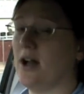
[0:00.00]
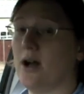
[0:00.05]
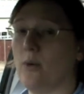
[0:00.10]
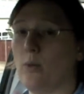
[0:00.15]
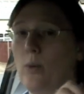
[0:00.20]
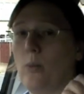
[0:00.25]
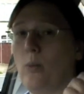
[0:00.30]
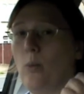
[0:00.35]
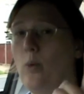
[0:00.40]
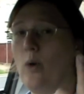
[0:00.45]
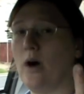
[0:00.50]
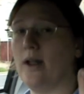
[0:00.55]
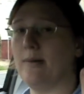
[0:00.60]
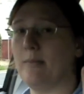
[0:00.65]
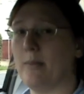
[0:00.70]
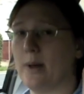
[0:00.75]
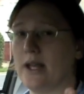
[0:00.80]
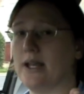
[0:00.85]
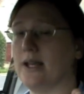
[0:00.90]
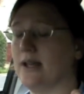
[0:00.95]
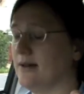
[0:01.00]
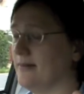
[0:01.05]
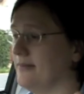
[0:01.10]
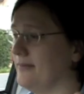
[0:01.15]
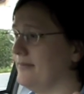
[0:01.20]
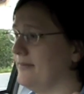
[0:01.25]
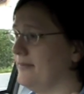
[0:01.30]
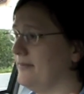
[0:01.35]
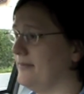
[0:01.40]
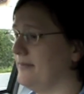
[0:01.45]
I want one button.
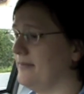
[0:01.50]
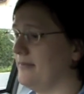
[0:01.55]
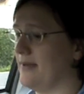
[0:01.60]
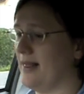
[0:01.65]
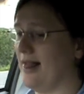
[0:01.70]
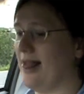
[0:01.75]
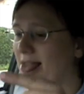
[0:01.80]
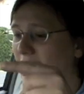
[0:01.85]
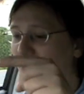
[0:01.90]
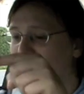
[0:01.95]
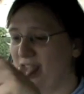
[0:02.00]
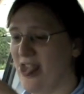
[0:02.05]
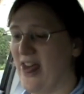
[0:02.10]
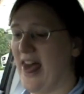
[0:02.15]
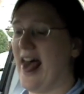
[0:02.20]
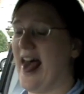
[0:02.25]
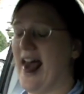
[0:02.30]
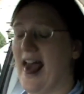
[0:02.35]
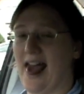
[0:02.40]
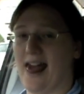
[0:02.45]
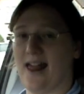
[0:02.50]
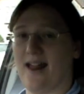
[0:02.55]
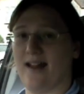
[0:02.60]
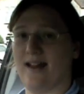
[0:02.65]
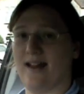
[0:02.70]
There.